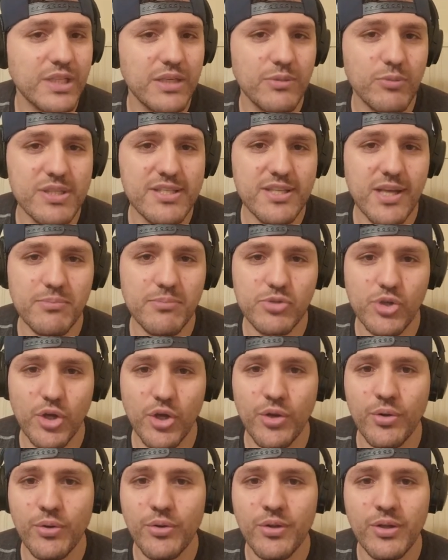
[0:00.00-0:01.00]
What's up,
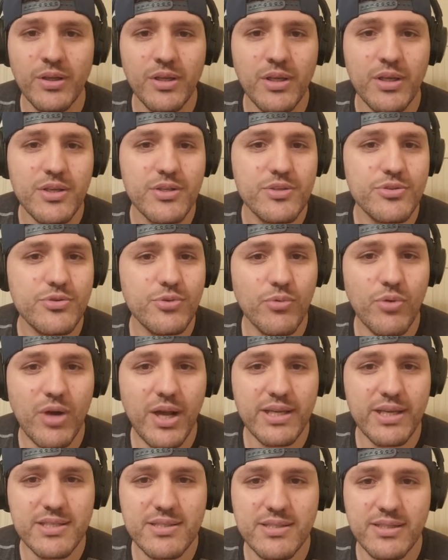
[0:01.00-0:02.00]
Joe? So
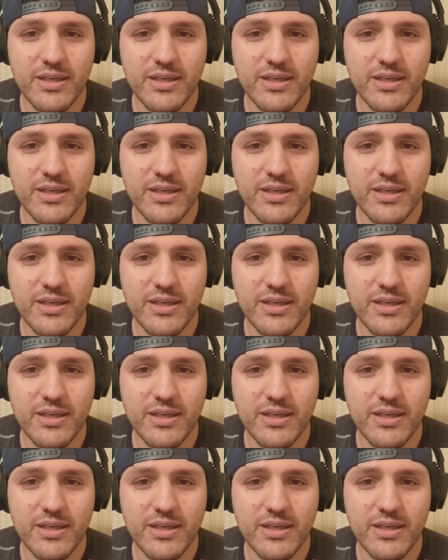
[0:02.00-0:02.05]
why is